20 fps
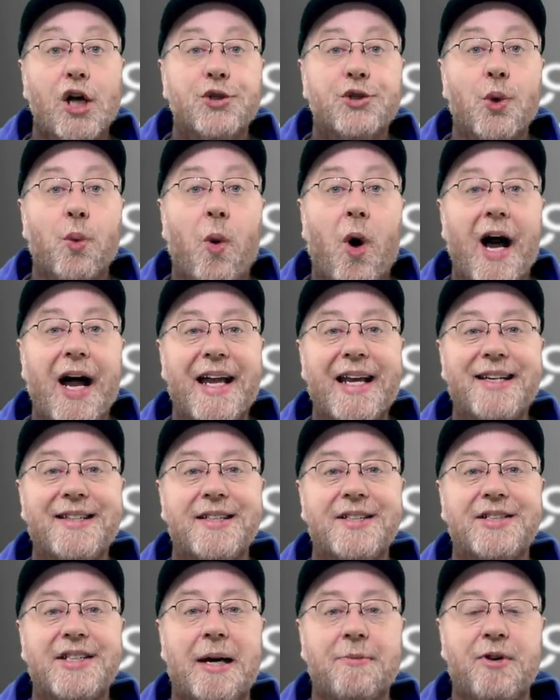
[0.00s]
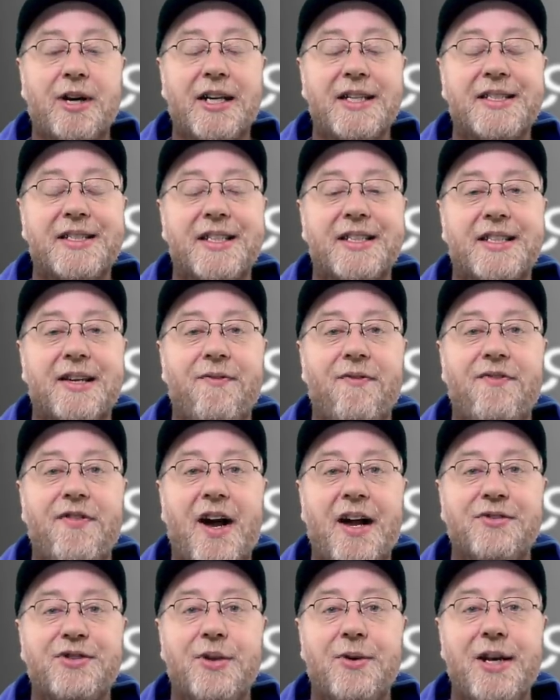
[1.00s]
So why is the Snapdragon six
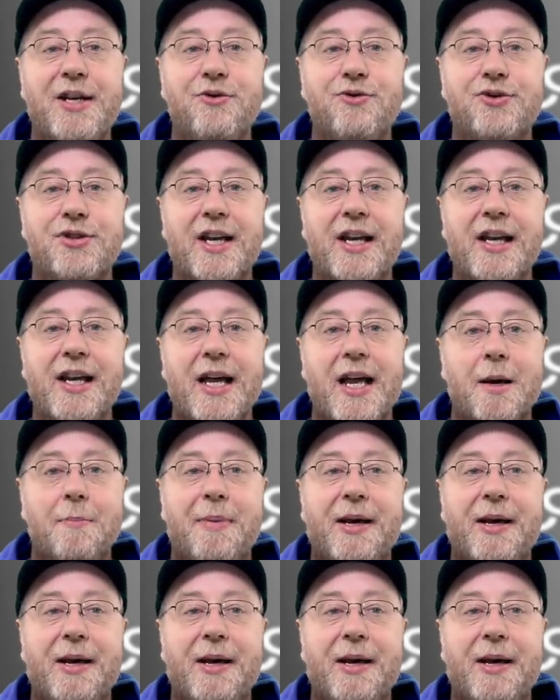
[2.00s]
seventy-five so interesting?